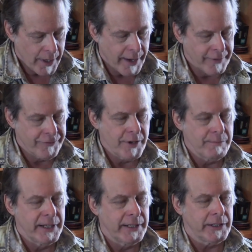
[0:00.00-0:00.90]
Every
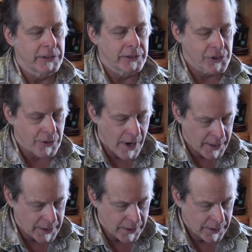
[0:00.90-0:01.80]
minute you're
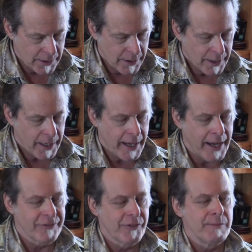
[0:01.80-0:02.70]
drunk,
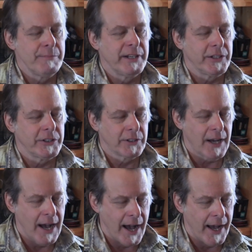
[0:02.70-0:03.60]
every minute you're
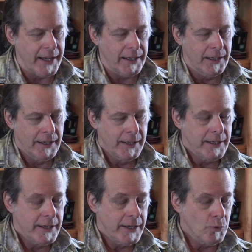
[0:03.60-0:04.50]
high,
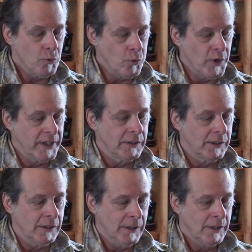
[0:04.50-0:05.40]

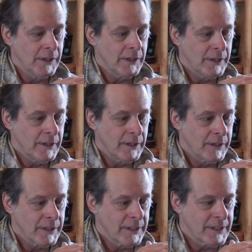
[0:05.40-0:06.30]
will
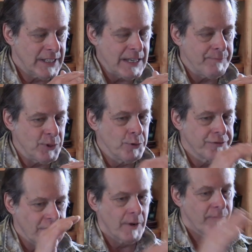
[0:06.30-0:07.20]
keep you
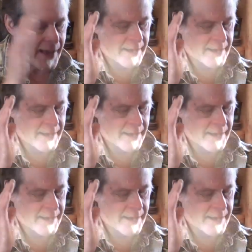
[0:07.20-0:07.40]
from